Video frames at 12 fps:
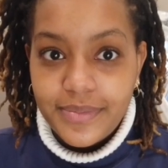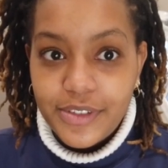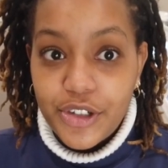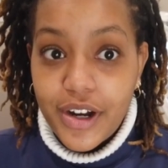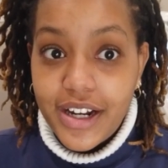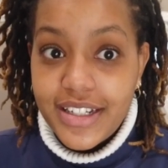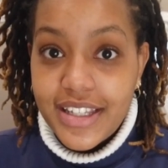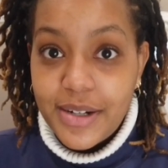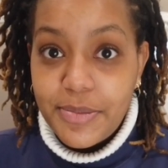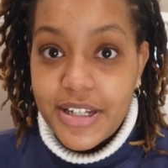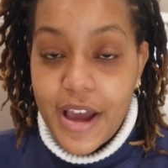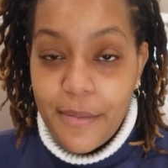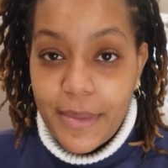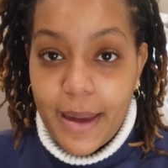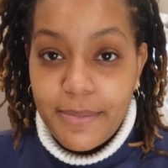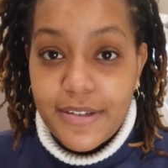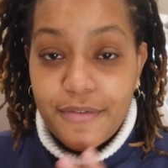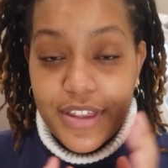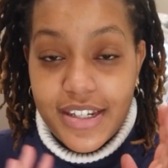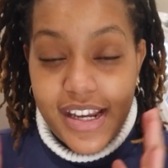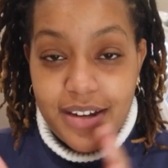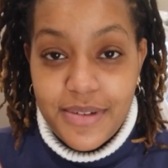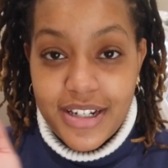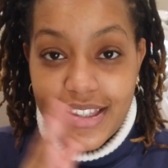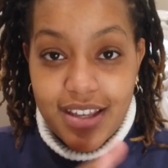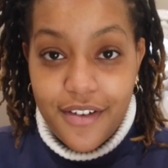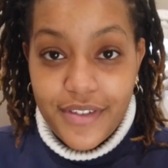try to set up a time lapse for the 10 minutes of